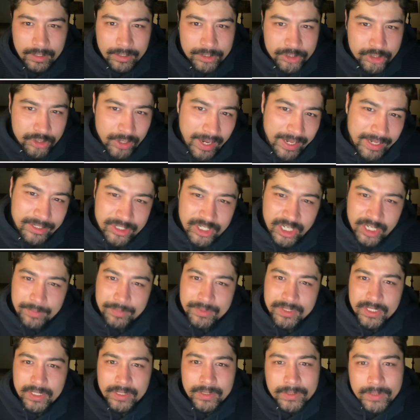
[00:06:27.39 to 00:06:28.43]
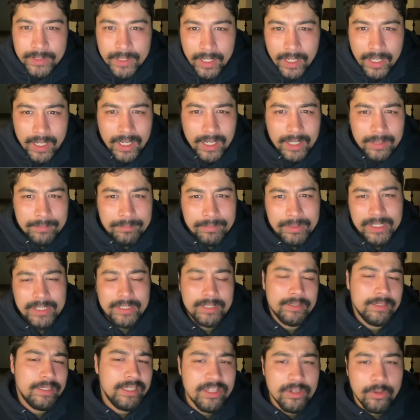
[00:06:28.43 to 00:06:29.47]
dragon types.
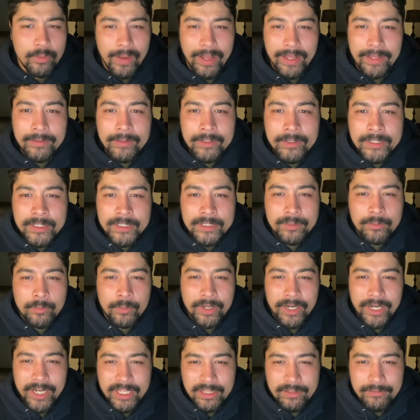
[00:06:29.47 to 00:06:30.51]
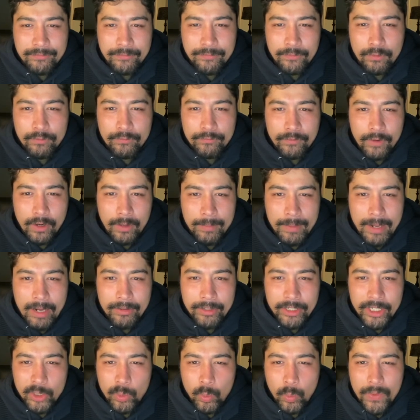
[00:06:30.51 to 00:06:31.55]
But either way, we're gonna get the full farm
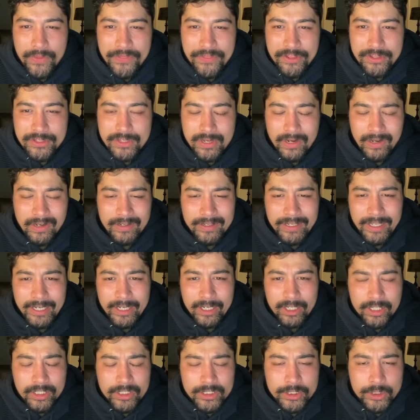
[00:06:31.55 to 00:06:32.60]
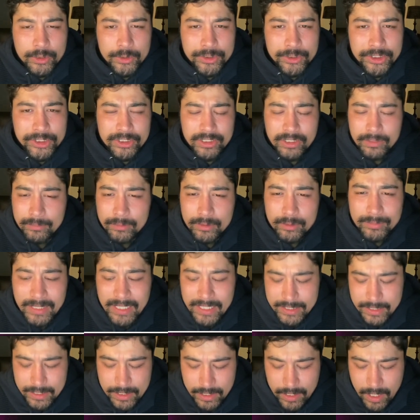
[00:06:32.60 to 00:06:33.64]
down here with the Turtonator. Gonna no shield the
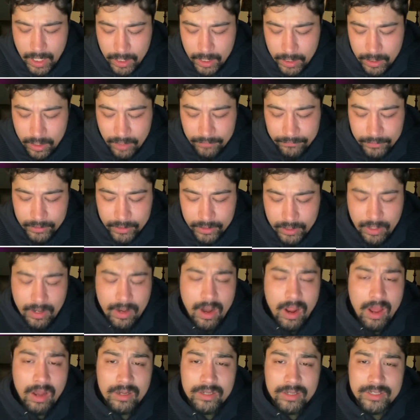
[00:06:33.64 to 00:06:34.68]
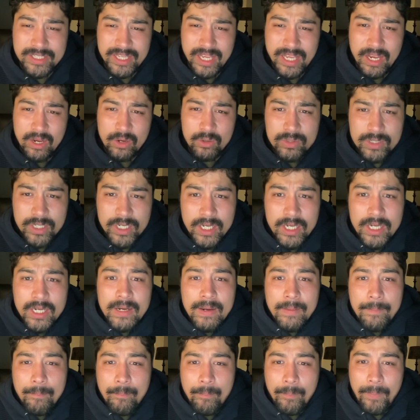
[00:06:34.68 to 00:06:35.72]
Moonblast, not enough to knock us out,
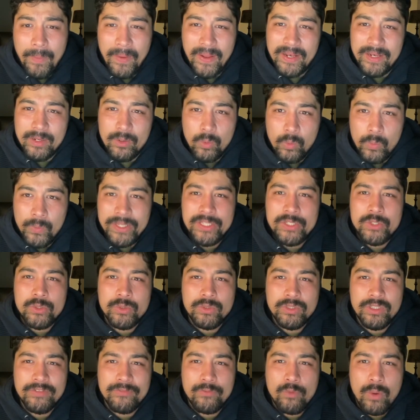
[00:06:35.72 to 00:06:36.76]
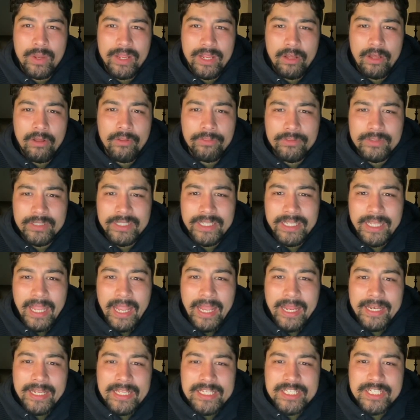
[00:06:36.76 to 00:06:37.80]
but we do live quite healthily,
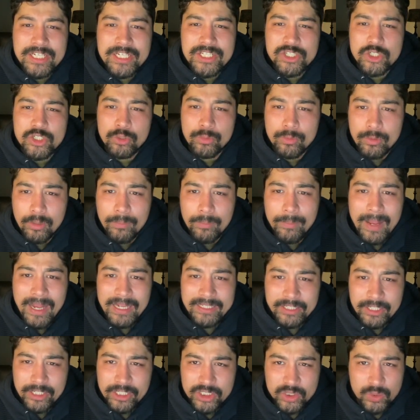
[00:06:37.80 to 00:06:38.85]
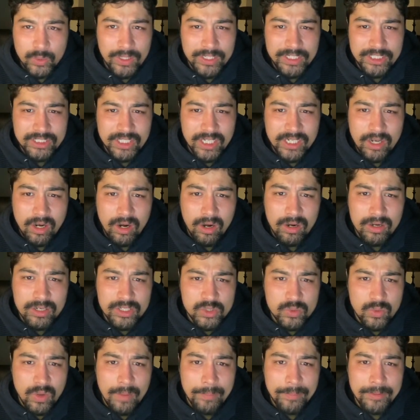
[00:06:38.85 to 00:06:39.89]
and it's an Azumarill back there, so I decided to hard
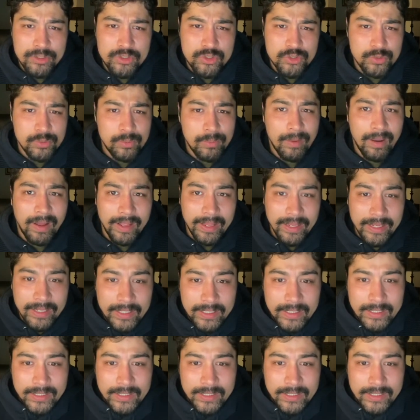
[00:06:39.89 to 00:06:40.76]
swap into my